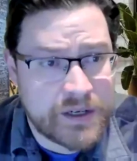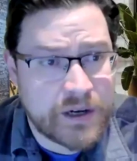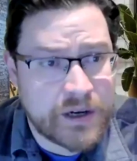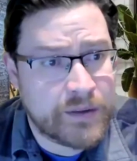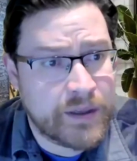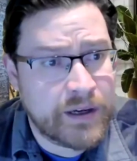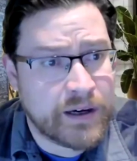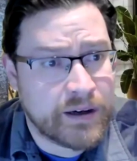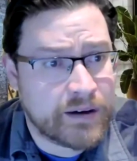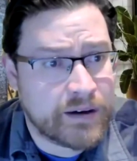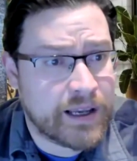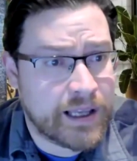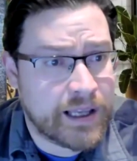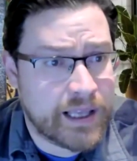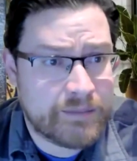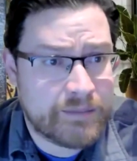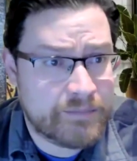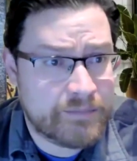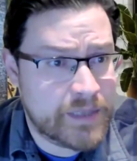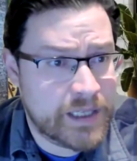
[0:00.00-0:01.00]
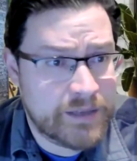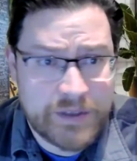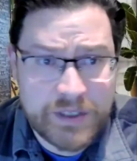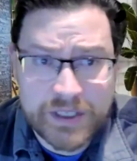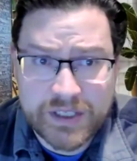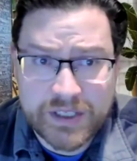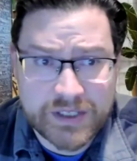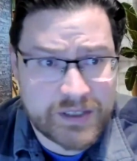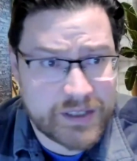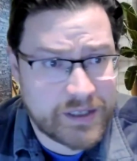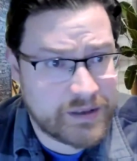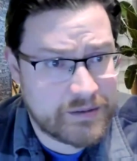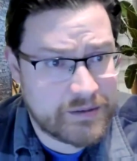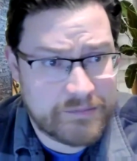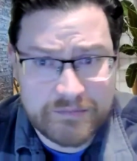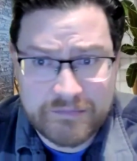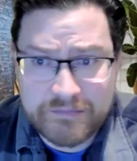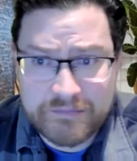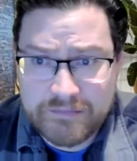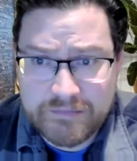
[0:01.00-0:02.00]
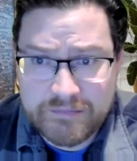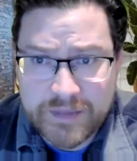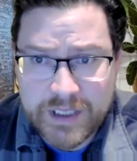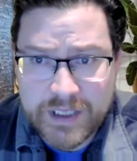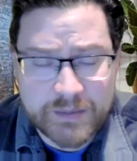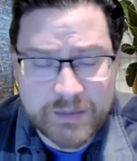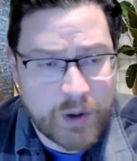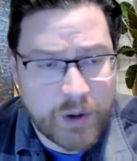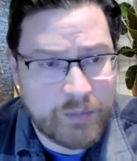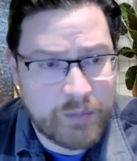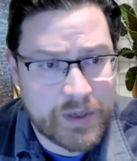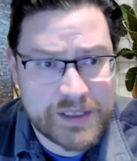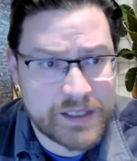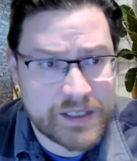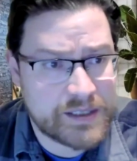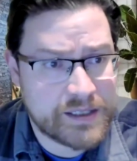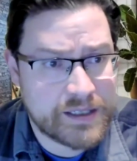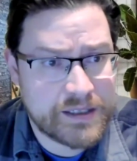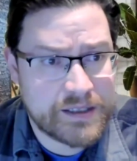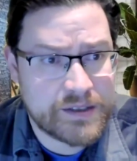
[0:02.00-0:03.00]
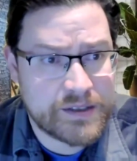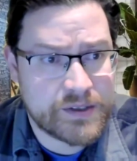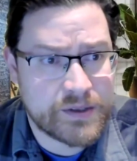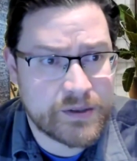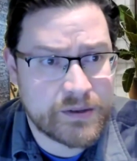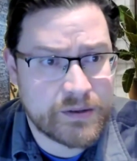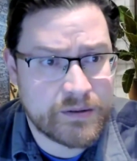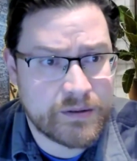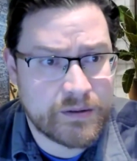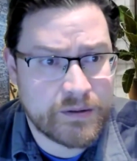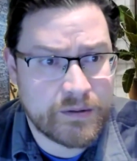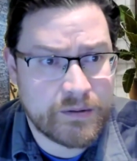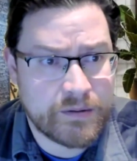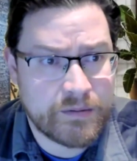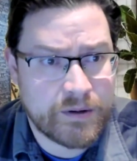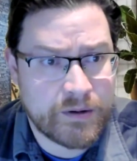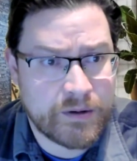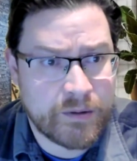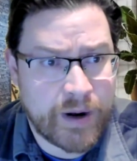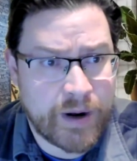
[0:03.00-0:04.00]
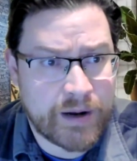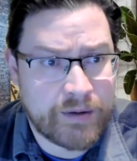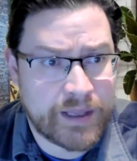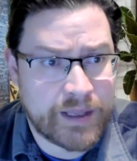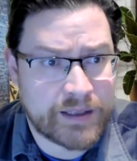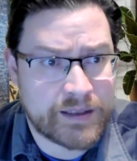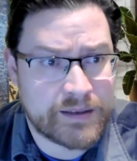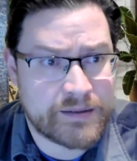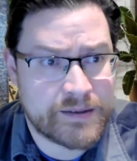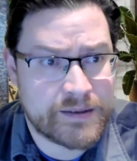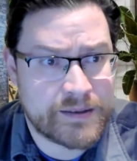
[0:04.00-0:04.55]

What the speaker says: start there. Even just small businesses or around that.